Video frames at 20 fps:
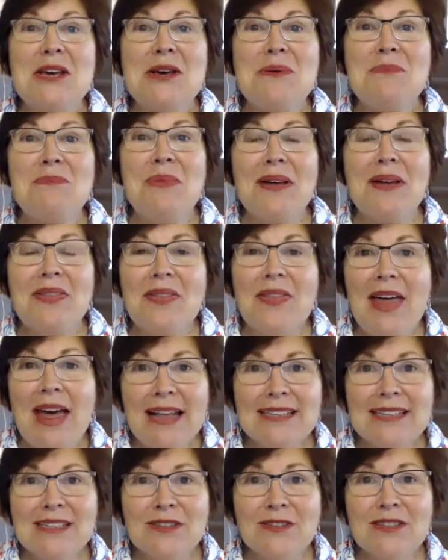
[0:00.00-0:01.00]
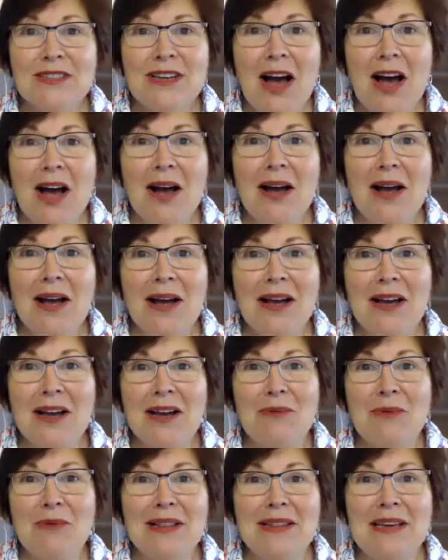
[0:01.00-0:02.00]
but that's time.
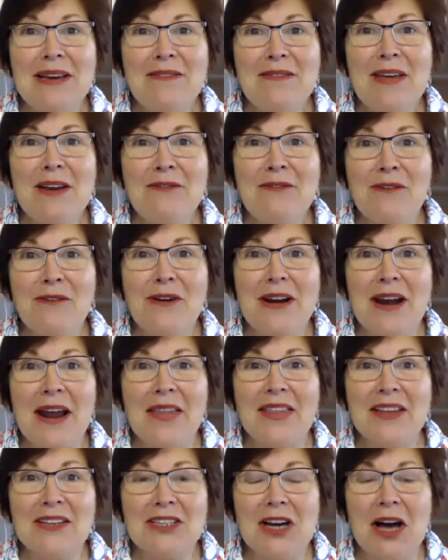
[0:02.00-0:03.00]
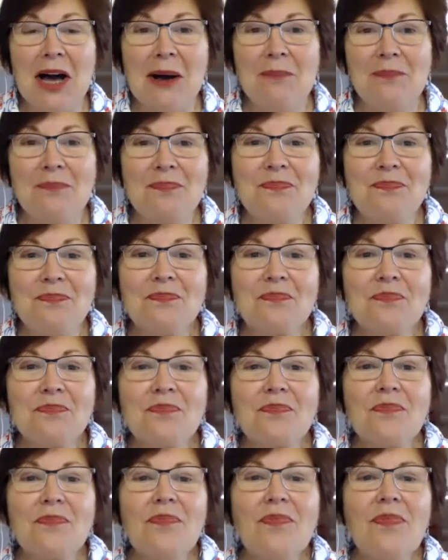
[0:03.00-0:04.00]
We'll leave that for another time.
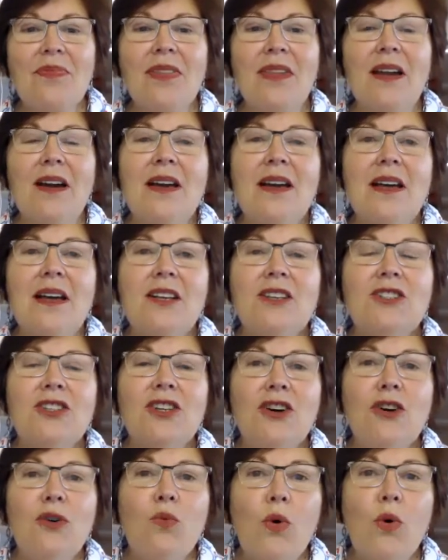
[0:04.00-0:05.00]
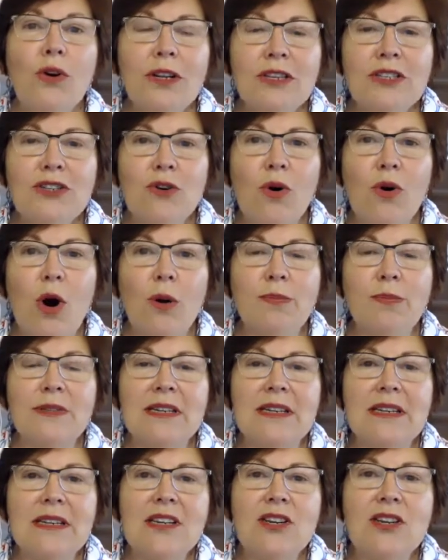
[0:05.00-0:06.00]
So what is your
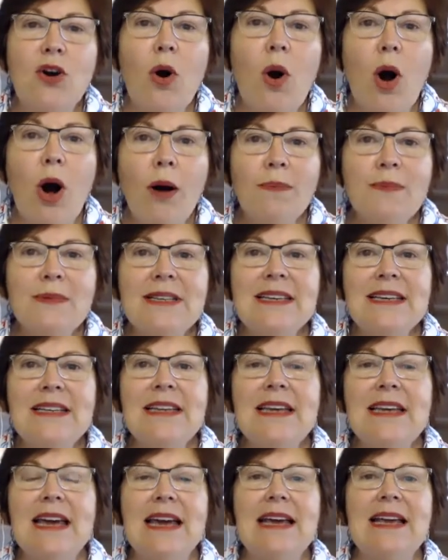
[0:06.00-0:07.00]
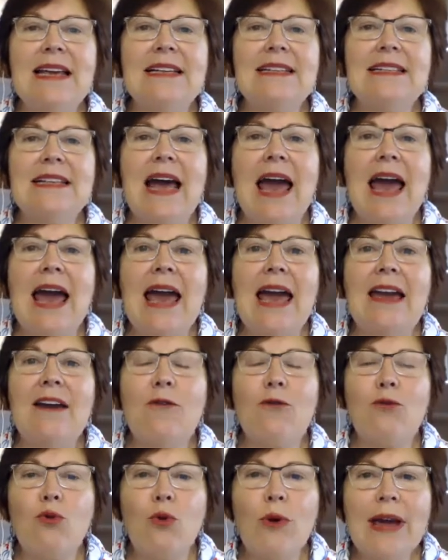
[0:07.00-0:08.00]
opt-in? Your opt-in is a
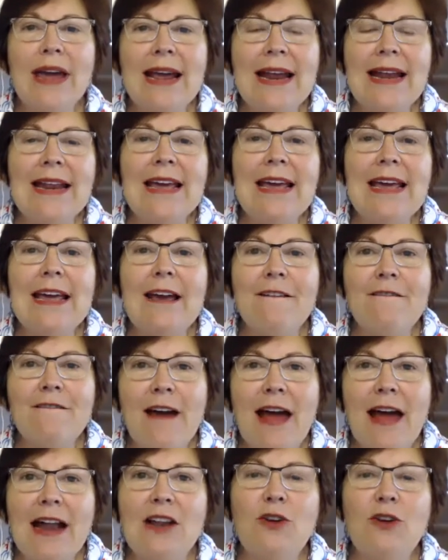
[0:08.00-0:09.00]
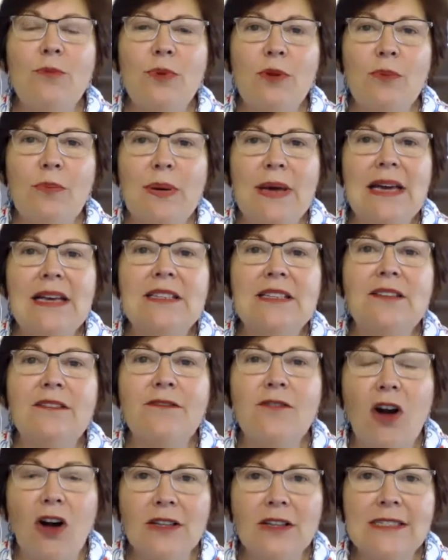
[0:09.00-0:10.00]
really valuable piece of
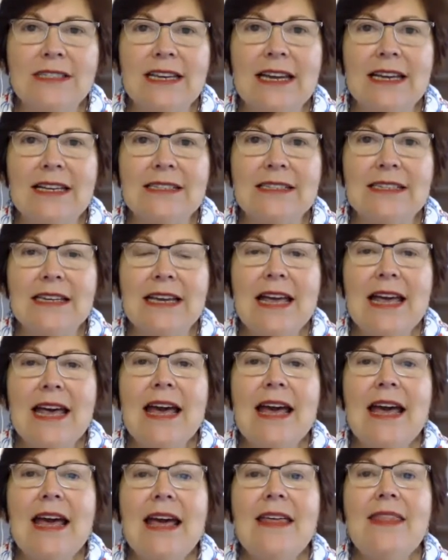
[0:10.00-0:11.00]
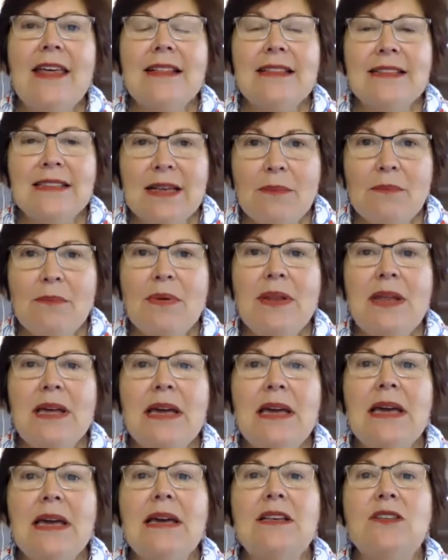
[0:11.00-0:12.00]
content that
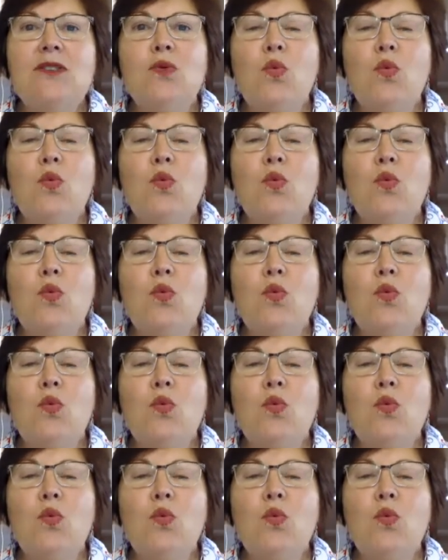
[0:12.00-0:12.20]
somebody is